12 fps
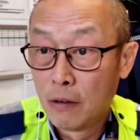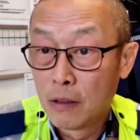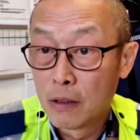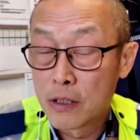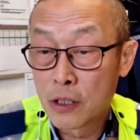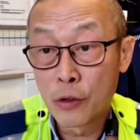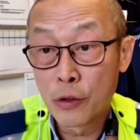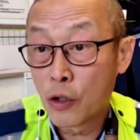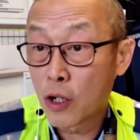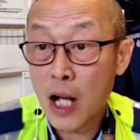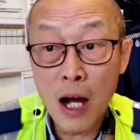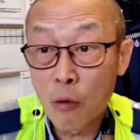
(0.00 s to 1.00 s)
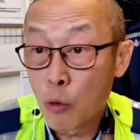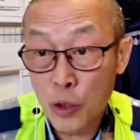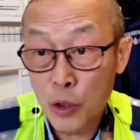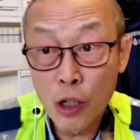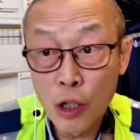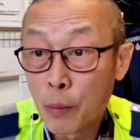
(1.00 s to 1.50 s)
So your car will
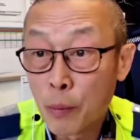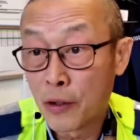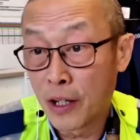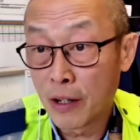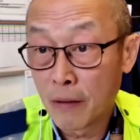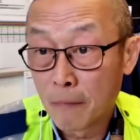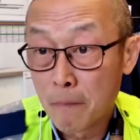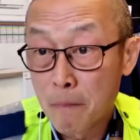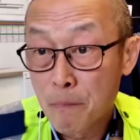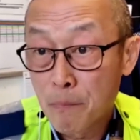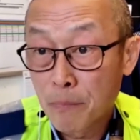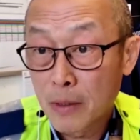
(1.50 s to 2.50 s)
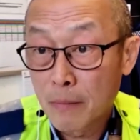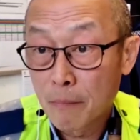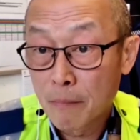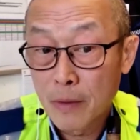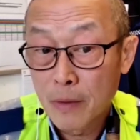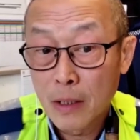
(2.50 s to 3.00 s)
still be there.
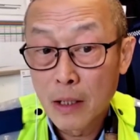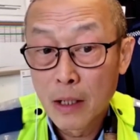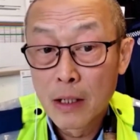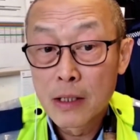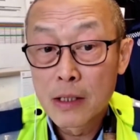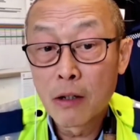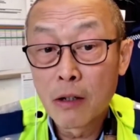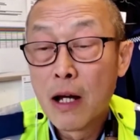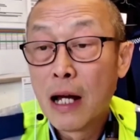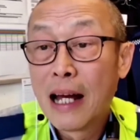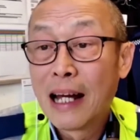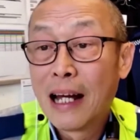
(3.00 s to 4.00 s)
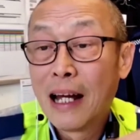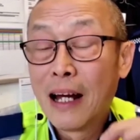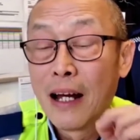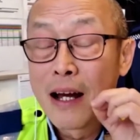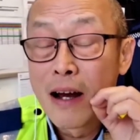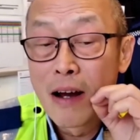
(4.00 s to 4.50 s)
So
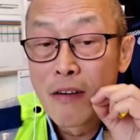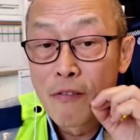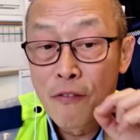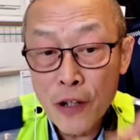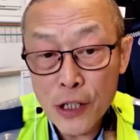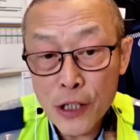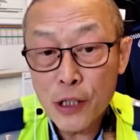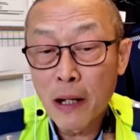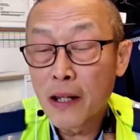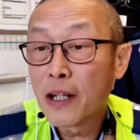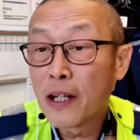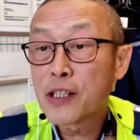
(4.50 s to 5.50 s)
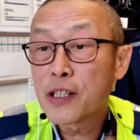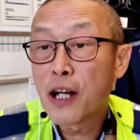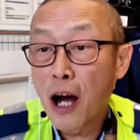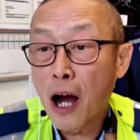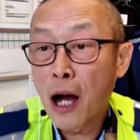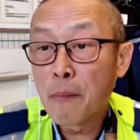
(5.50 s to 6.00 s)
finished by this,
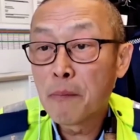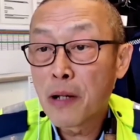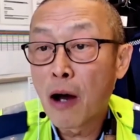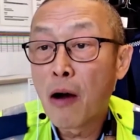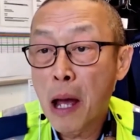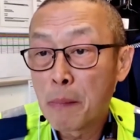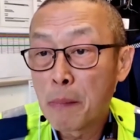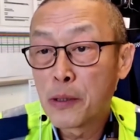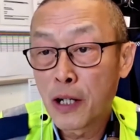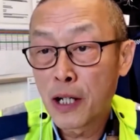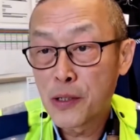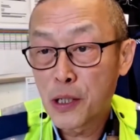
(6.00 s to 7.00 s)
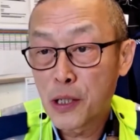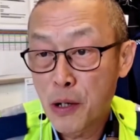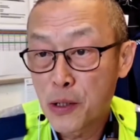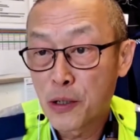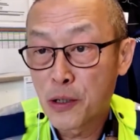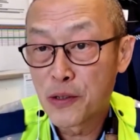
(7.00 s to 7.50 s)
I'm now happy to answer
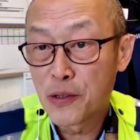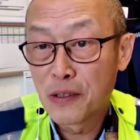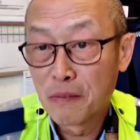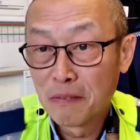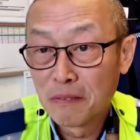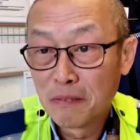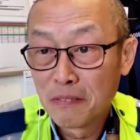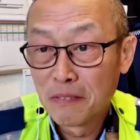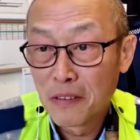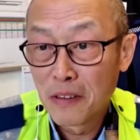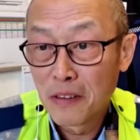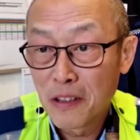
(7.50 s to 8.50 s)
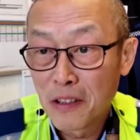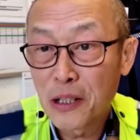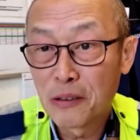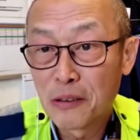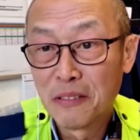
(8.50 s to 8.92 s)
questions. Thank you.